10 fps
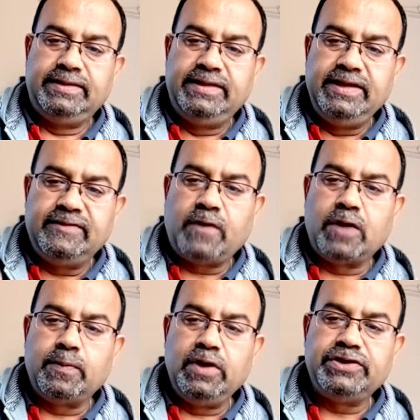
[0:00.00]
This
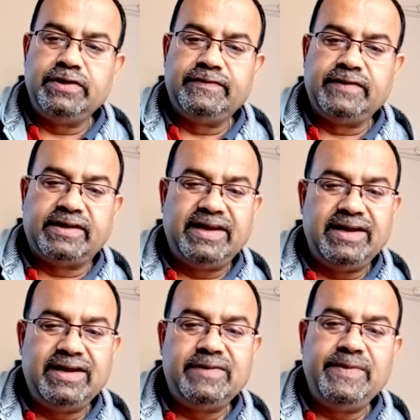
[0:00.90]
formulation is a
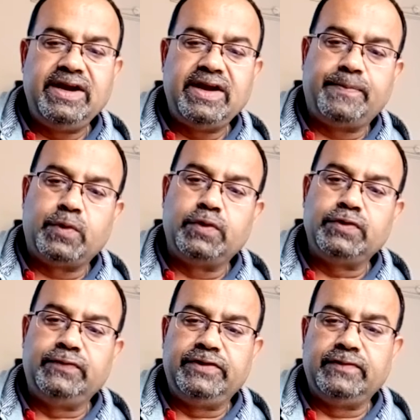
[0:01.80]
tailor-made
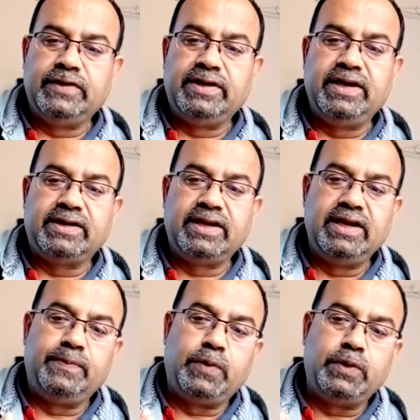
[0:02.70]
approach which will detail
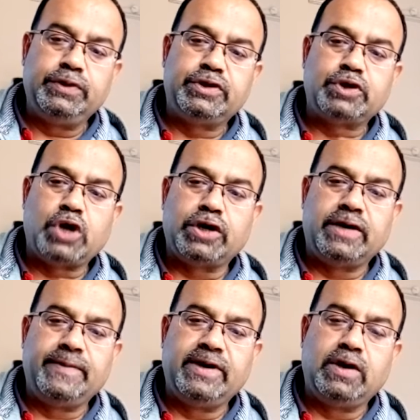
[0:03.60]
both the
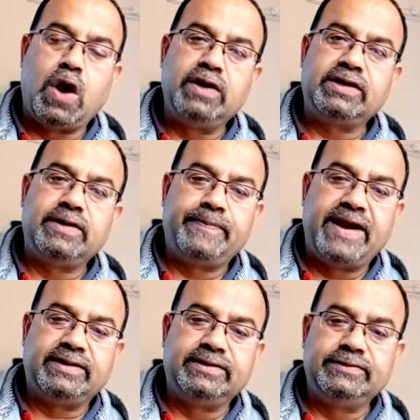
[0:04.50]
short-term and long-term
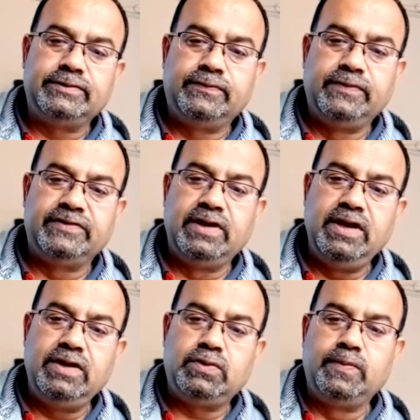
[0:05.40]
patterns which
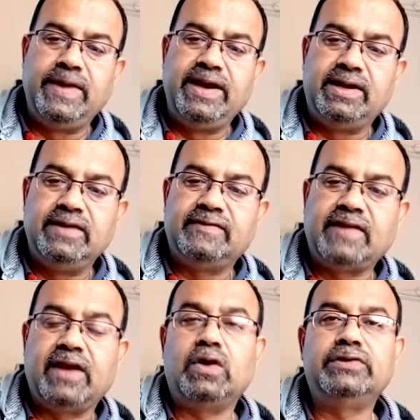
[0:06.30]
lead to maintained
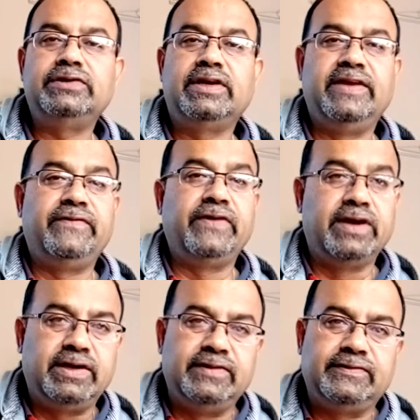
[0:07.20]
psychological
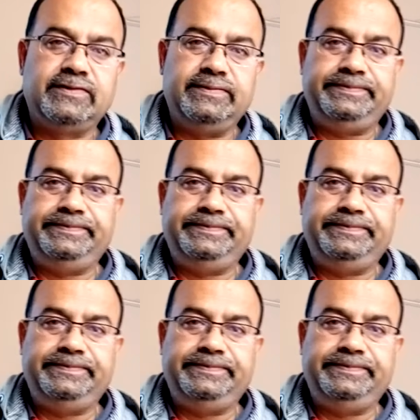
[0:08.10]
difficulties.